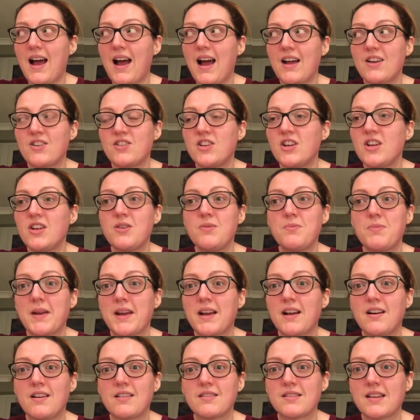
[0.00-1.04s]
I do,
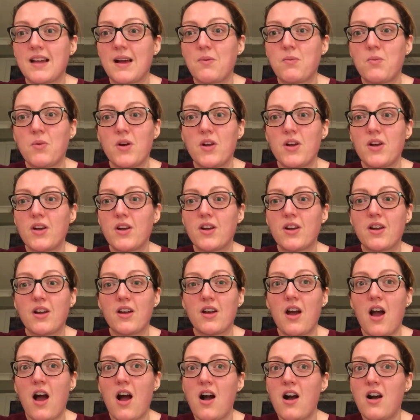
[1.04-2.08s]
because I work
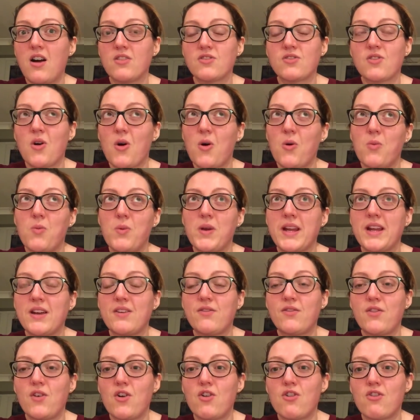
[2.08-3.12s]
hard all week
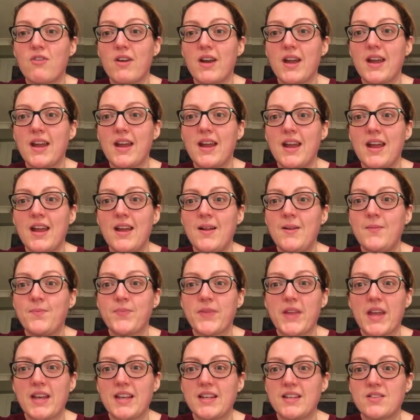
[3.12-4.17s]
for it,
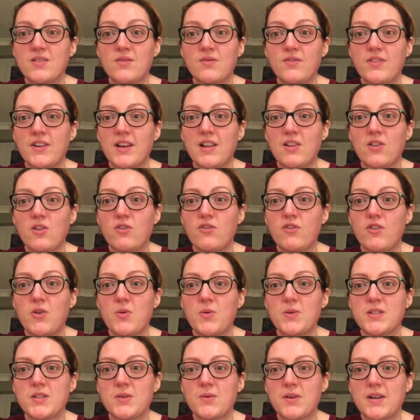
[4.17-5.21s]
and it's something I look
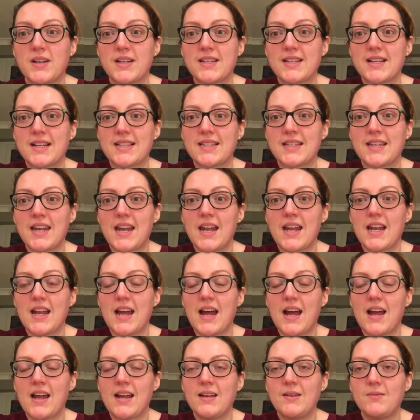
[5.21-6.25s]
forward to on a Saturday
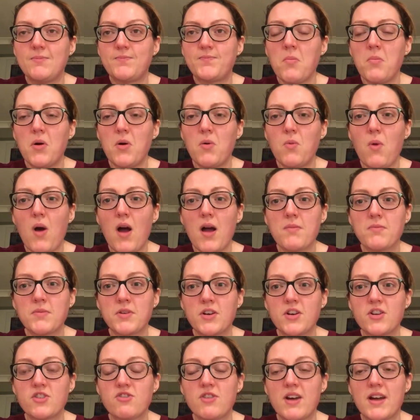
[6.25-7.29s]
night. But what I'm
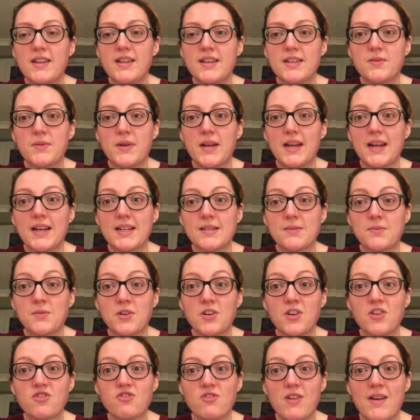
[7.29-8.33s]
going to try this week is I'm going
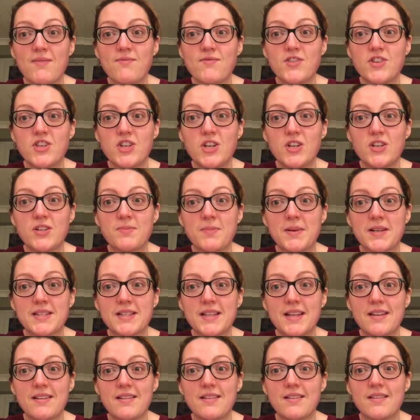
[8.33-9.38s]
to try and reduce my
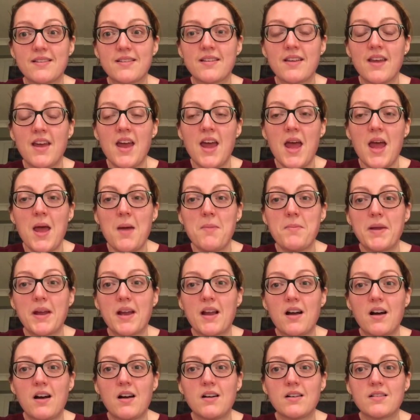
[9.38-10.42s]
sins,
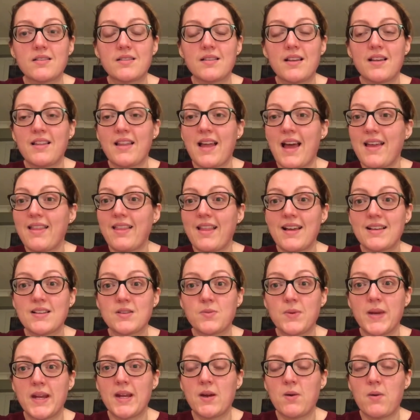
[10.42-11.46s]
because like last
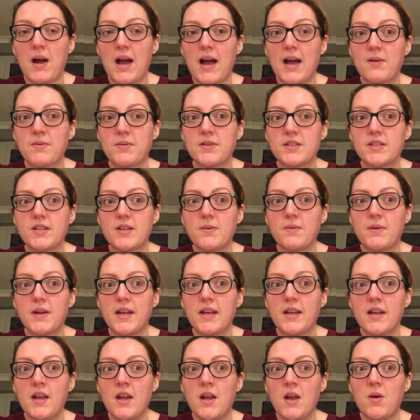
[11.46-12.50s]
week what I was doing
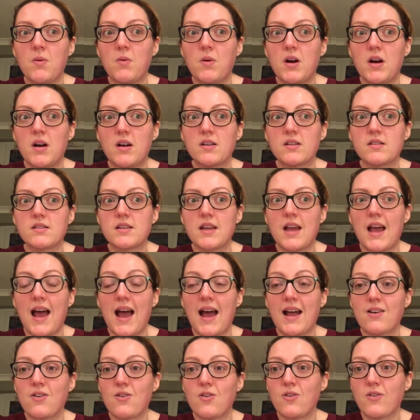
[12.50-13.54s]
was I
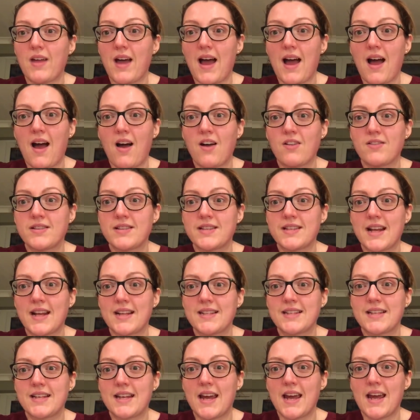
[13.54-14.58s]
had all that on
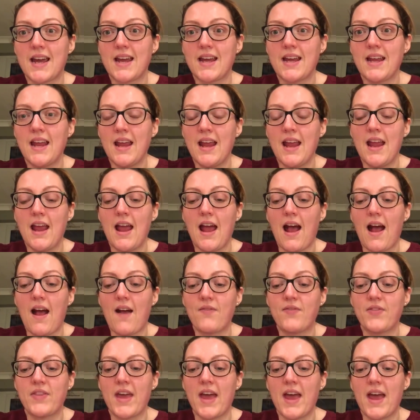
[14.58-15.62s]
Saturday,
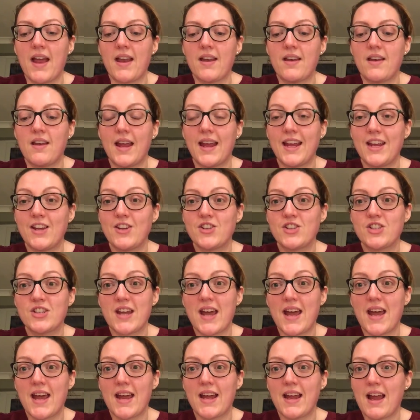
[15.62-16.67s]
and then each
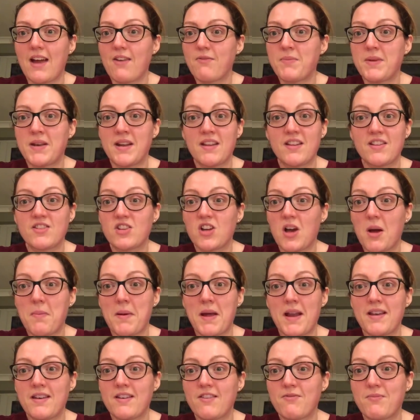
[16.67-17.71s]
day I've been at the
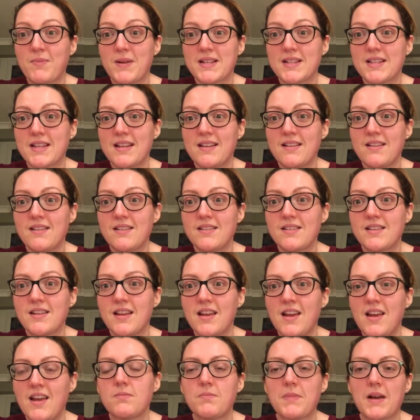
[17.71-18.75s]
top end of my sins.
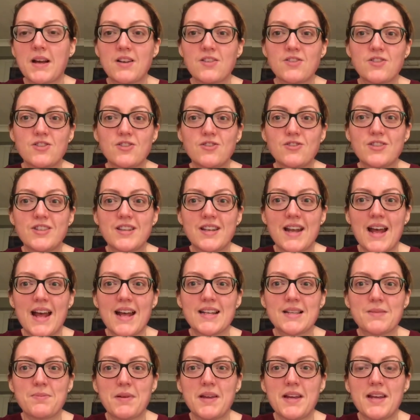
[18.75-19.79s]
My consultant
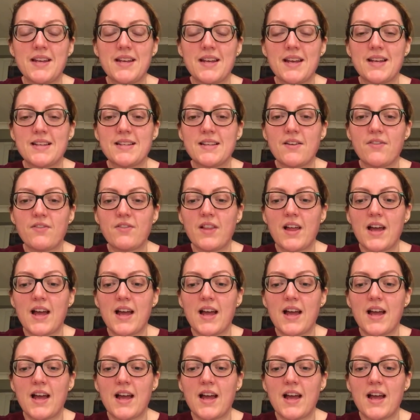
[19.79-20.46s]
explained it as if